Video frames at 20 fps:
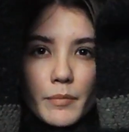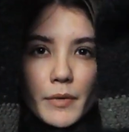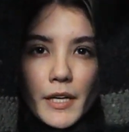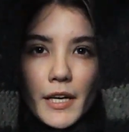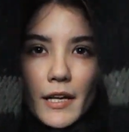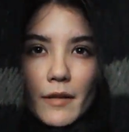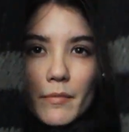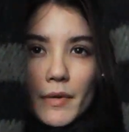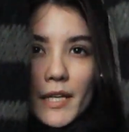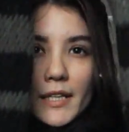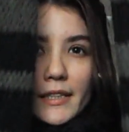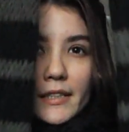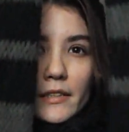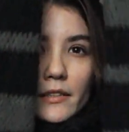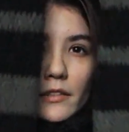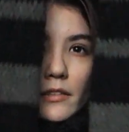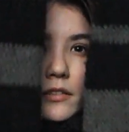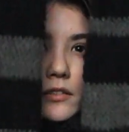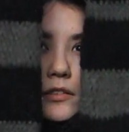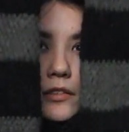but I made,
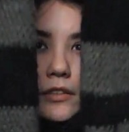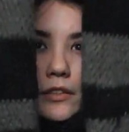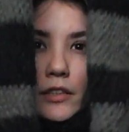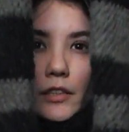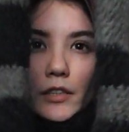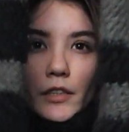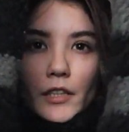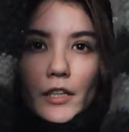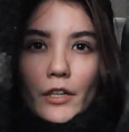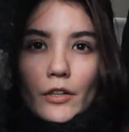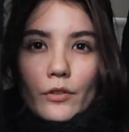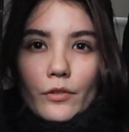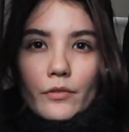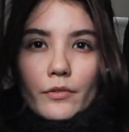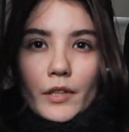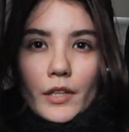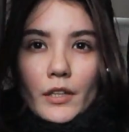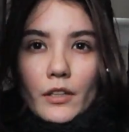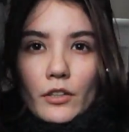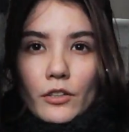you know,
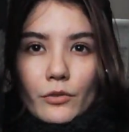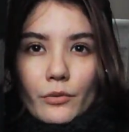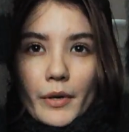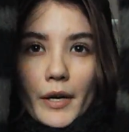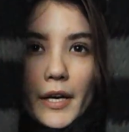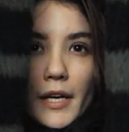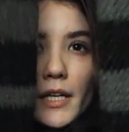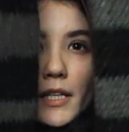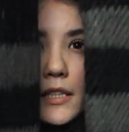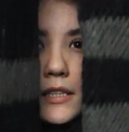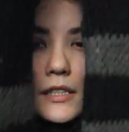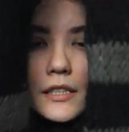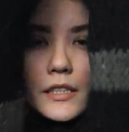they look great.